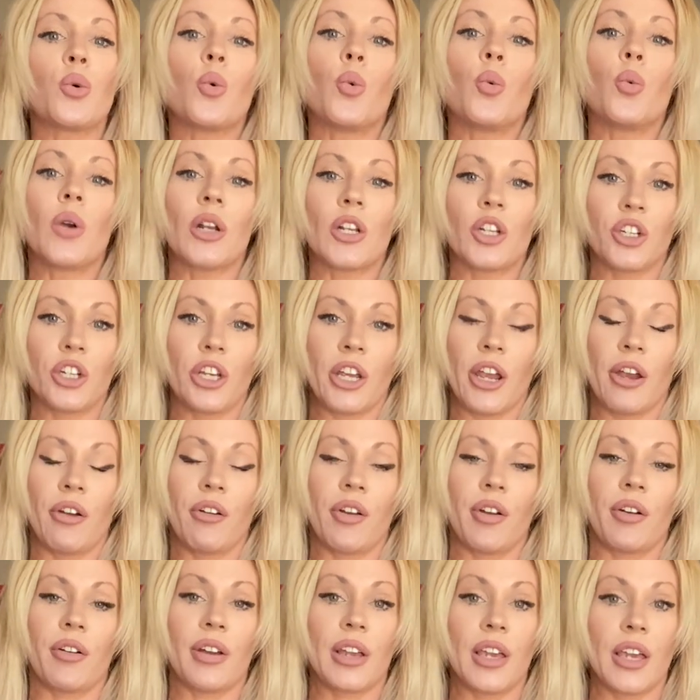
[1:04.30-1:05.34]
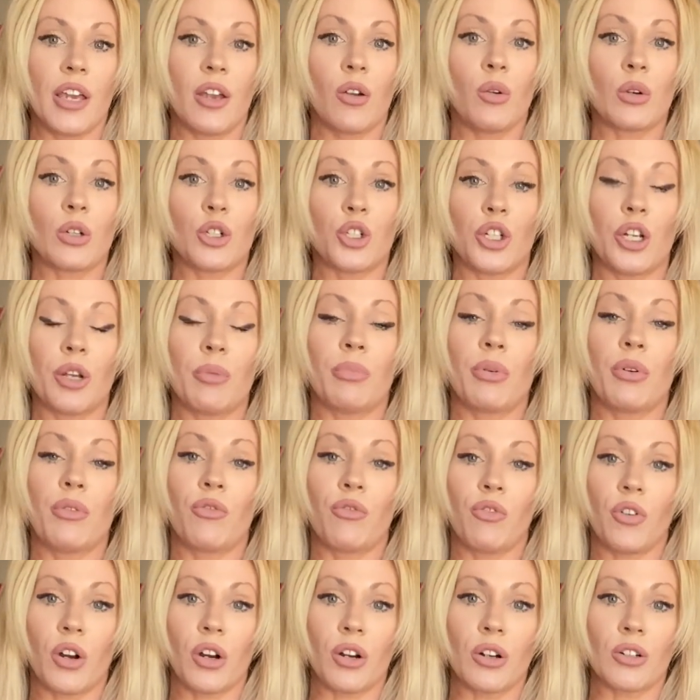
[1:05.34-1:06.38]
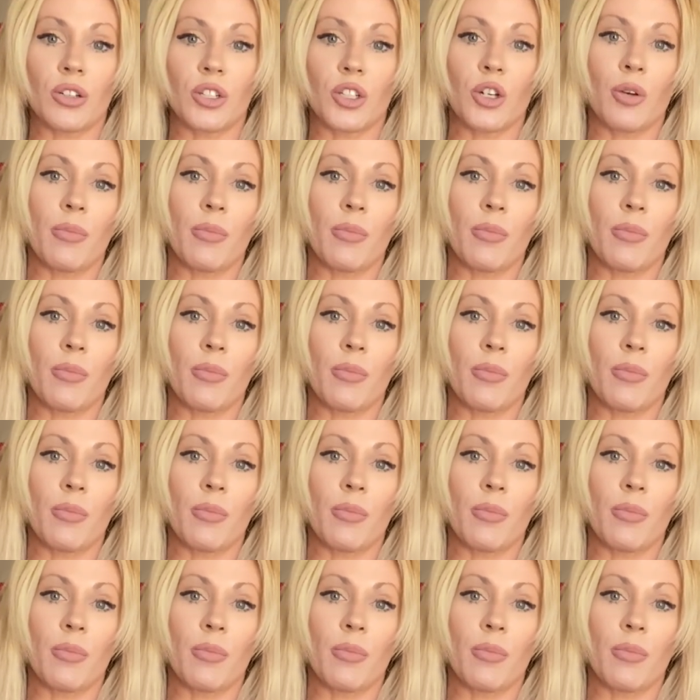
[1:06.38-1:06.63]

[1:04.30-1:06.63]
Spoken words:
which carrier he or she prefers,